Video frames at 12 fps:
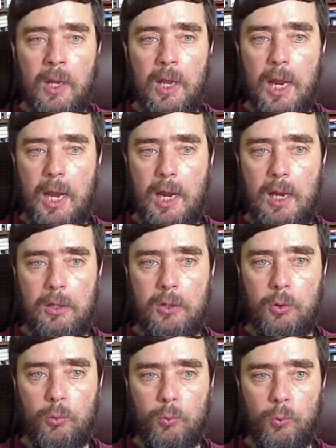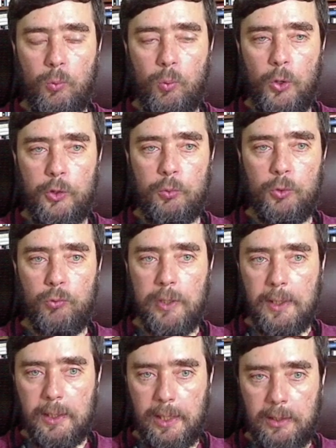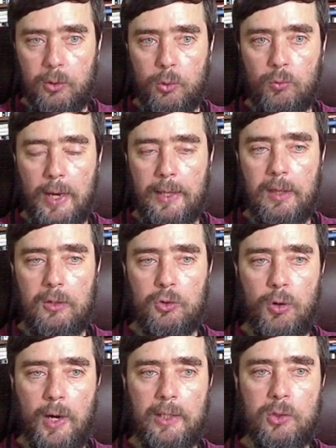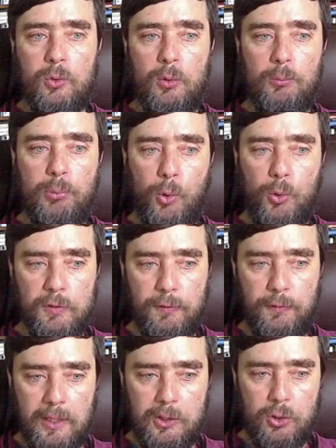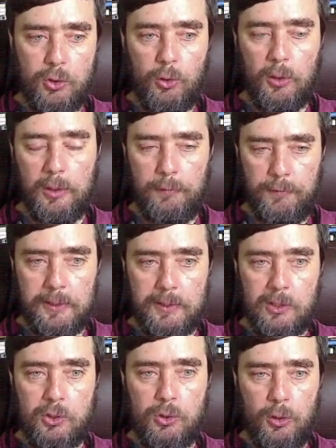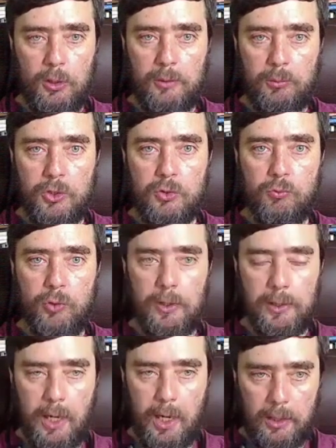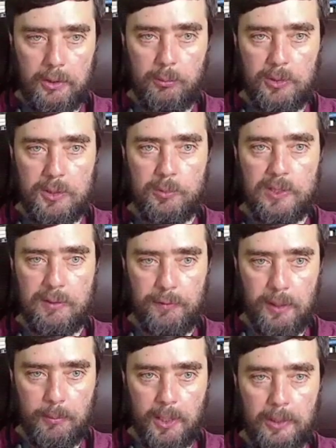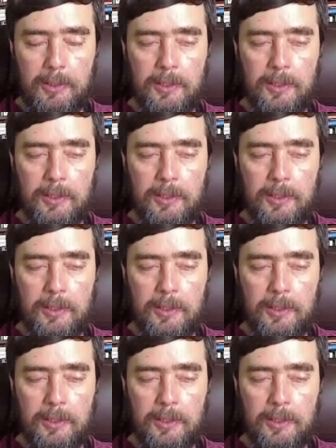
And what you would really like to do, rather than trying to impose external fields externally, which is really hard to be specific about it,